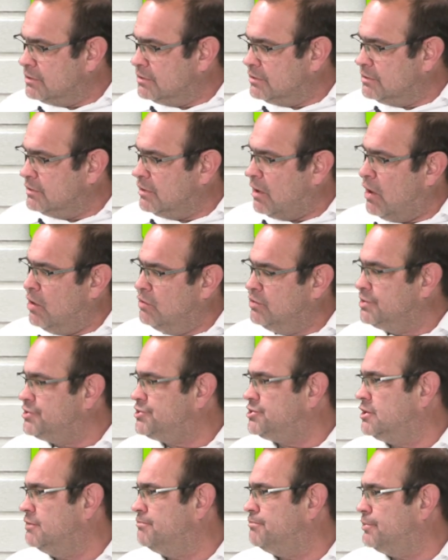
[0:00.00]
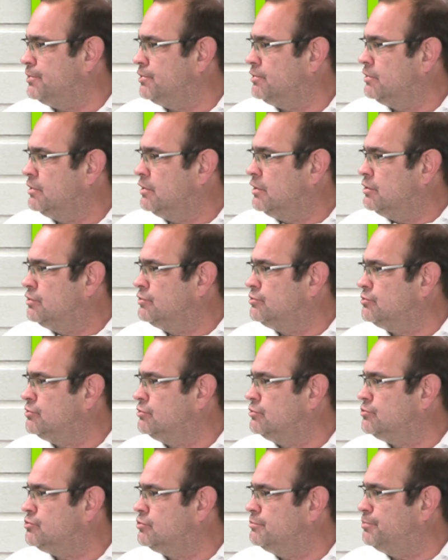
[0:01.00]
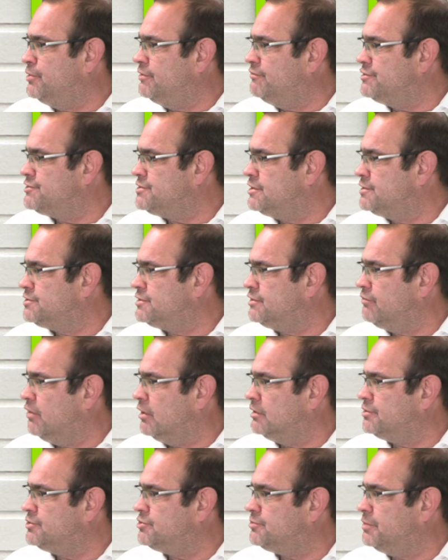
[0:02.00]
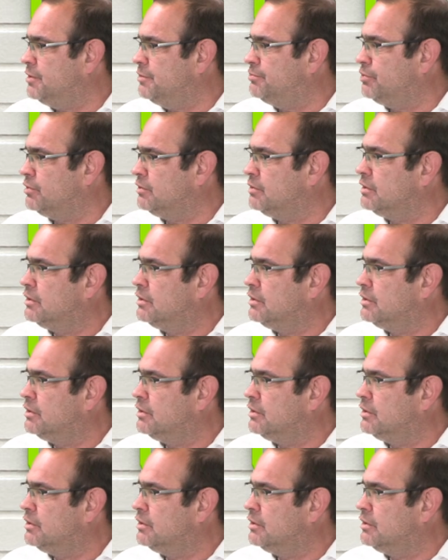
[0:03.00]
ownership to previously disadvantaged people,